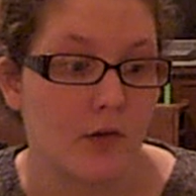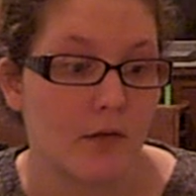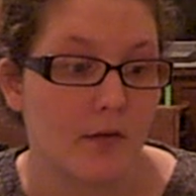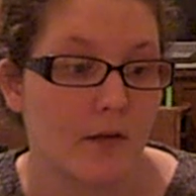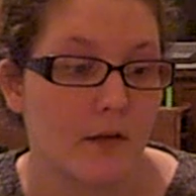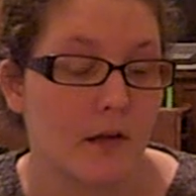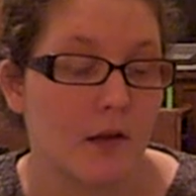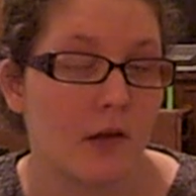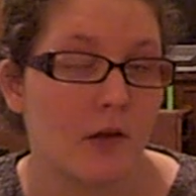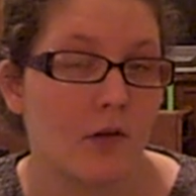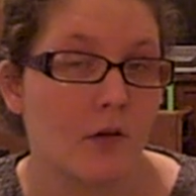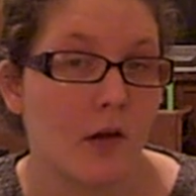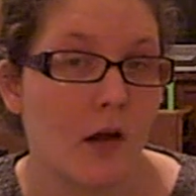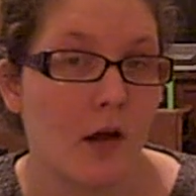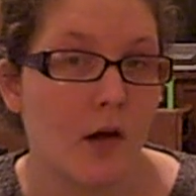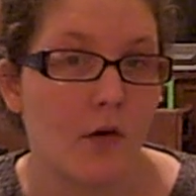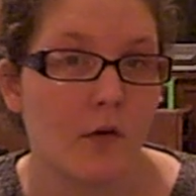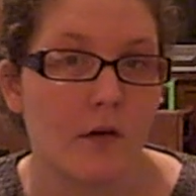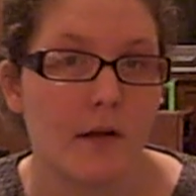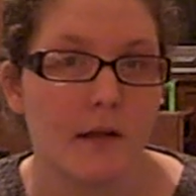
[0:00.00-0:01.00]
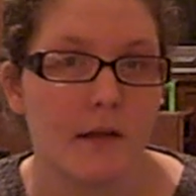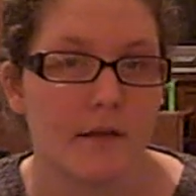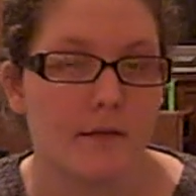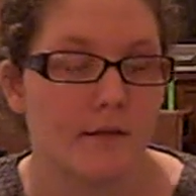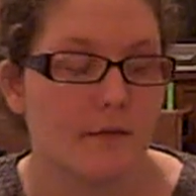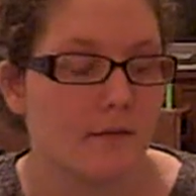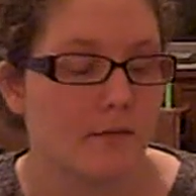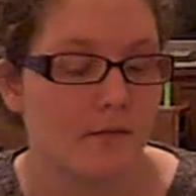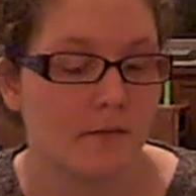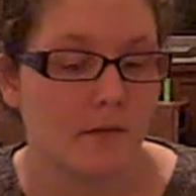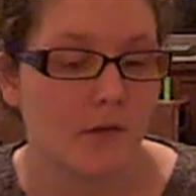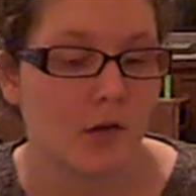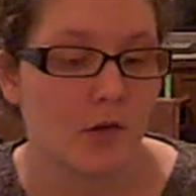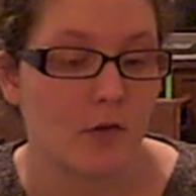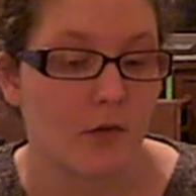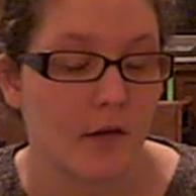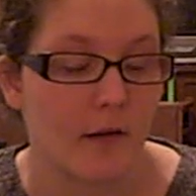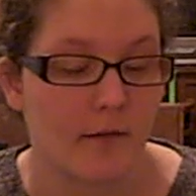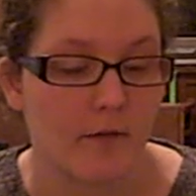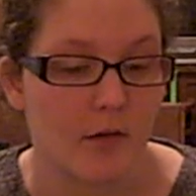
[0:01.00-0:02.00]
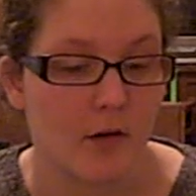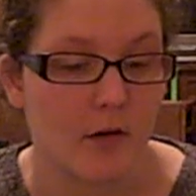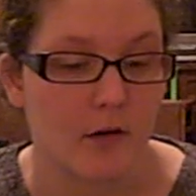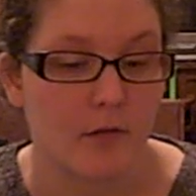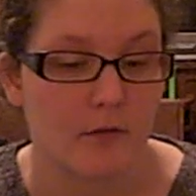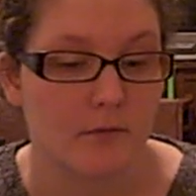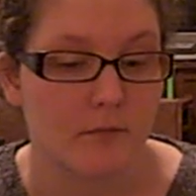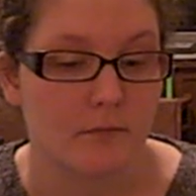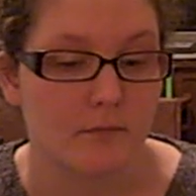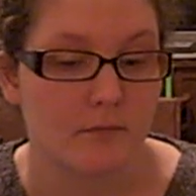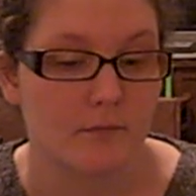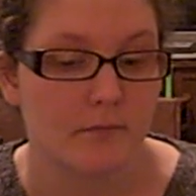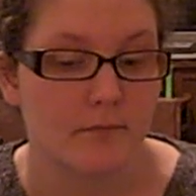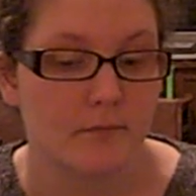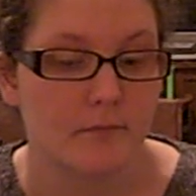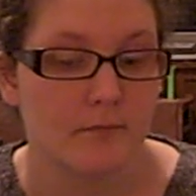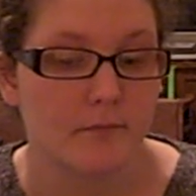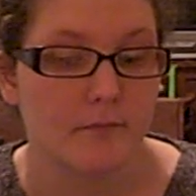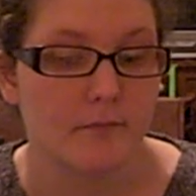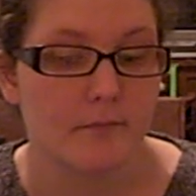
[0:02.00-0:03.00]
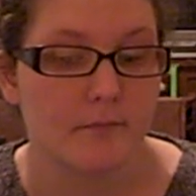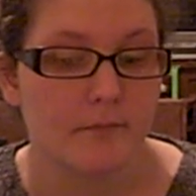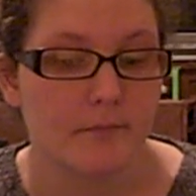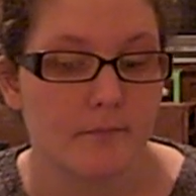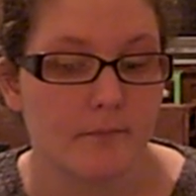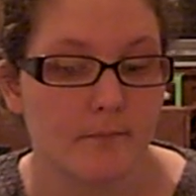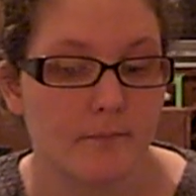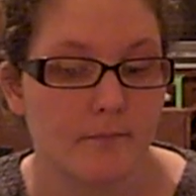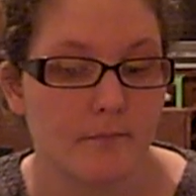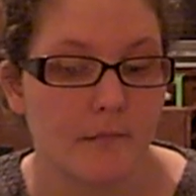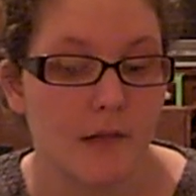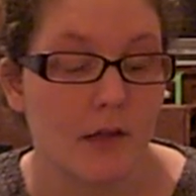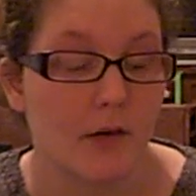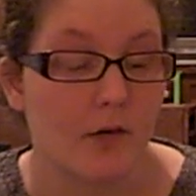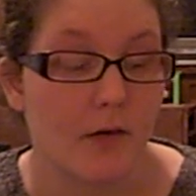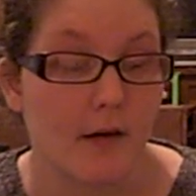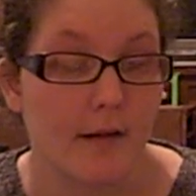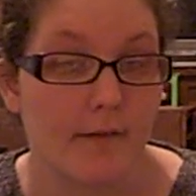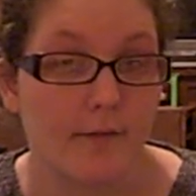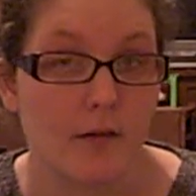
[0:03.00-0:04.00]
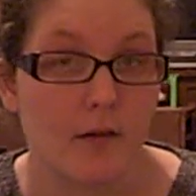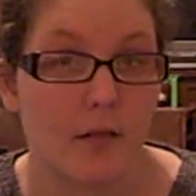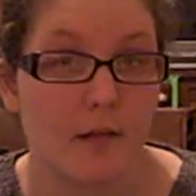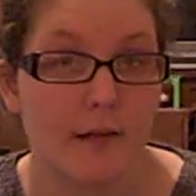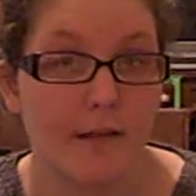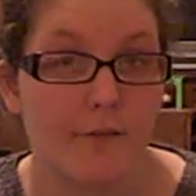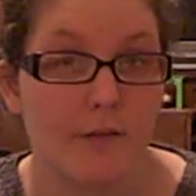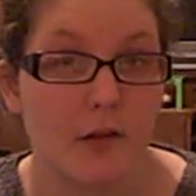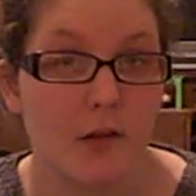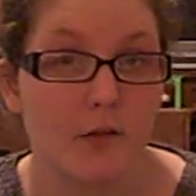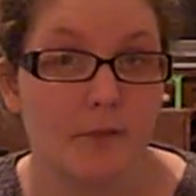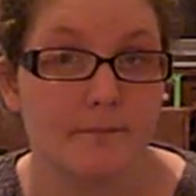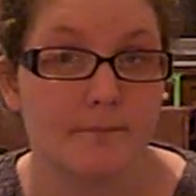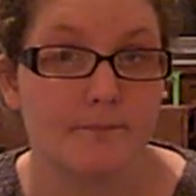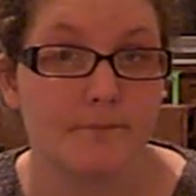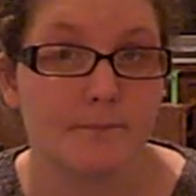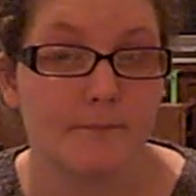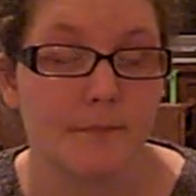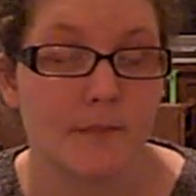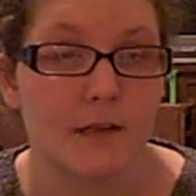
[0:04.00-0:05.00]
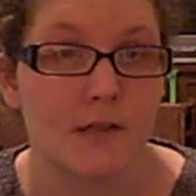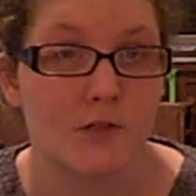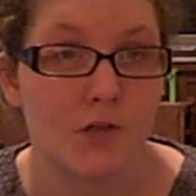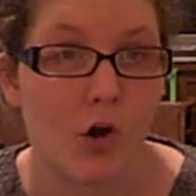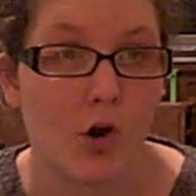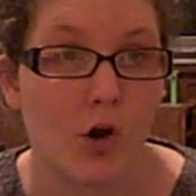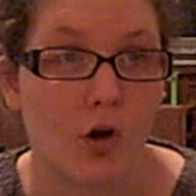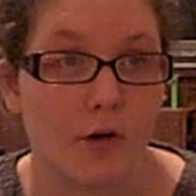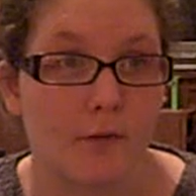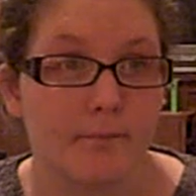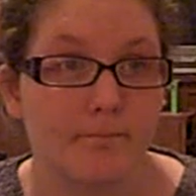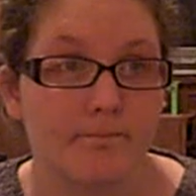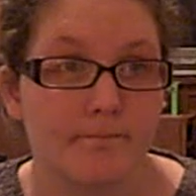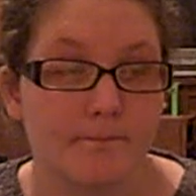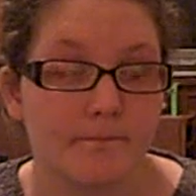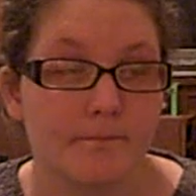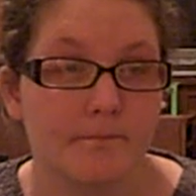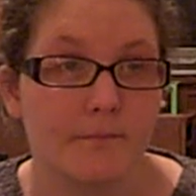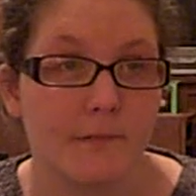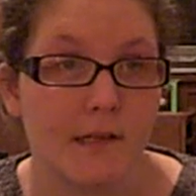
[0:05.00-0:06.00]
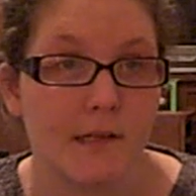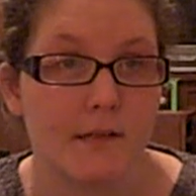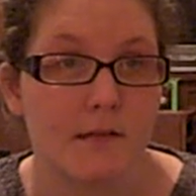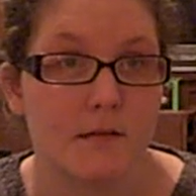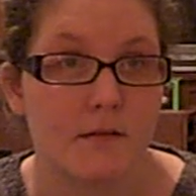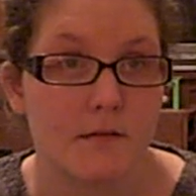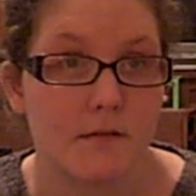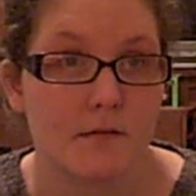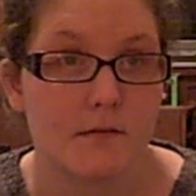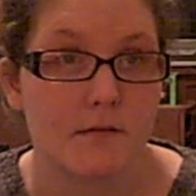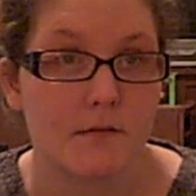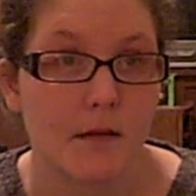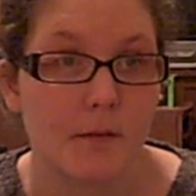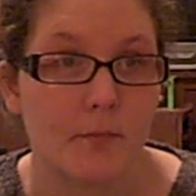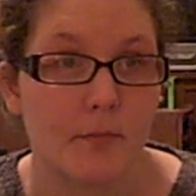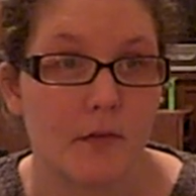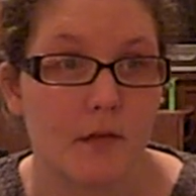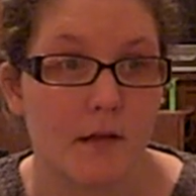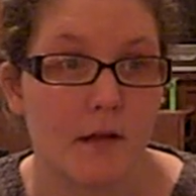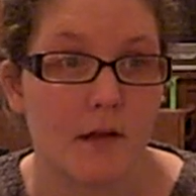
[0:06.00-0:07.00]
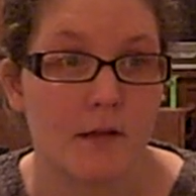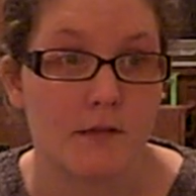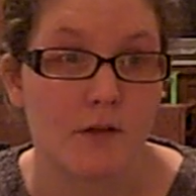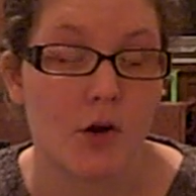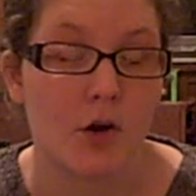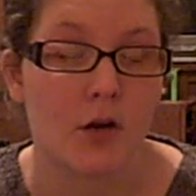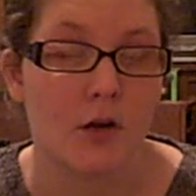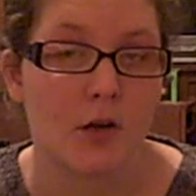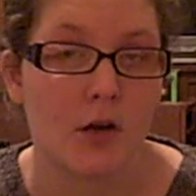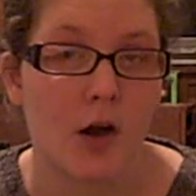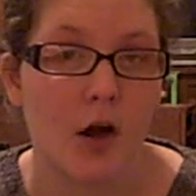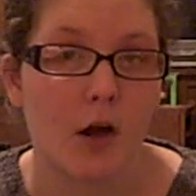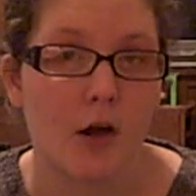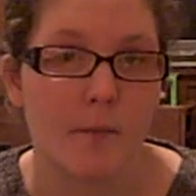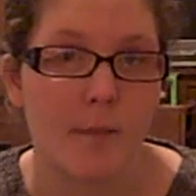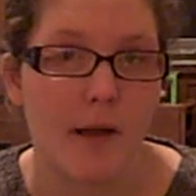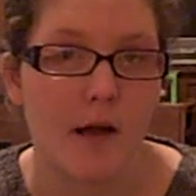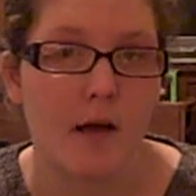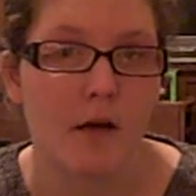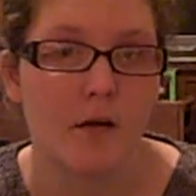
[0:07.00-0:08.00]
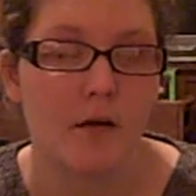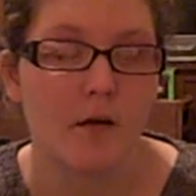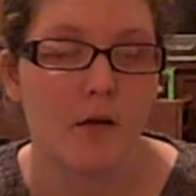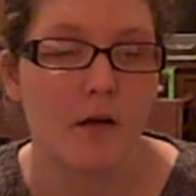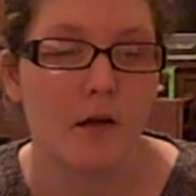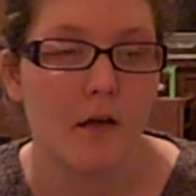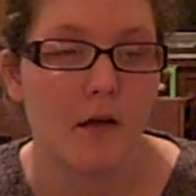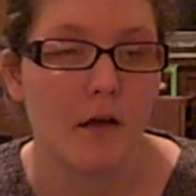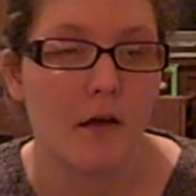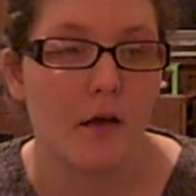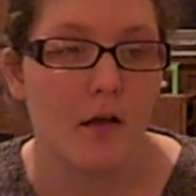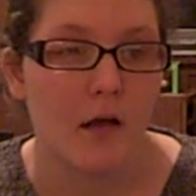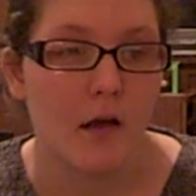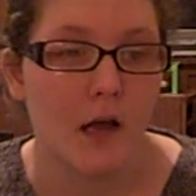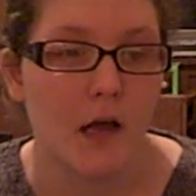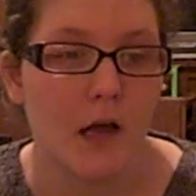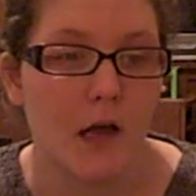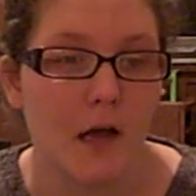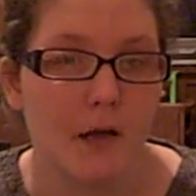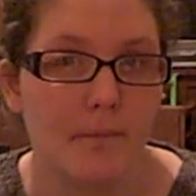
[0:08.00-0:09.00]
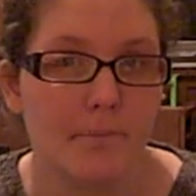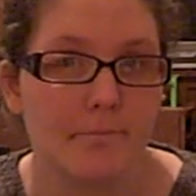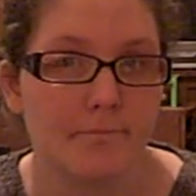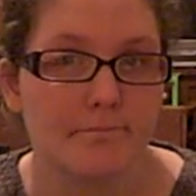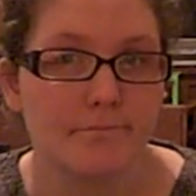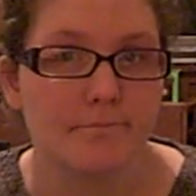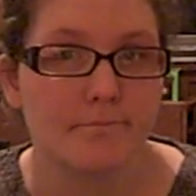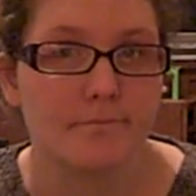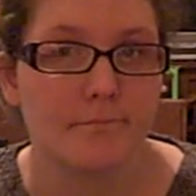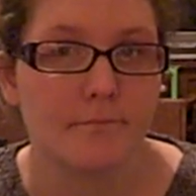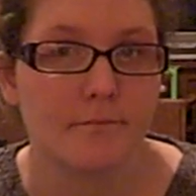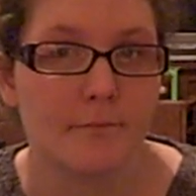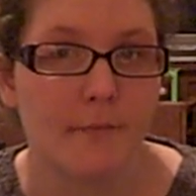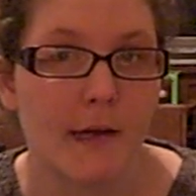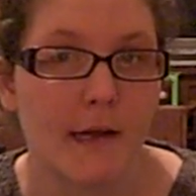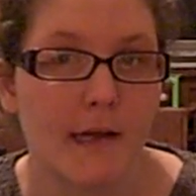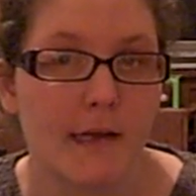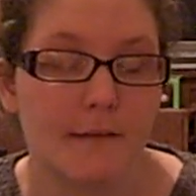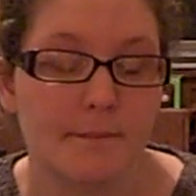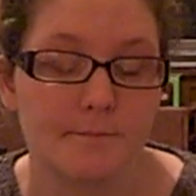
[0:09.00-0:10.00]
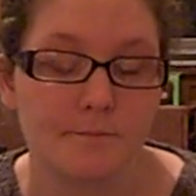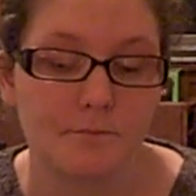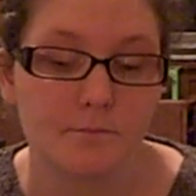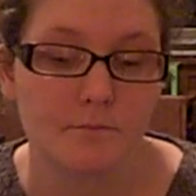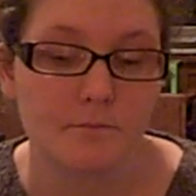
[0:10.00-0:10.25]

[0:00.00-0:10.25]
you think you know it, you'll never. It'll never leave you. It's hard. It's something. It's hard to talk about. Um, but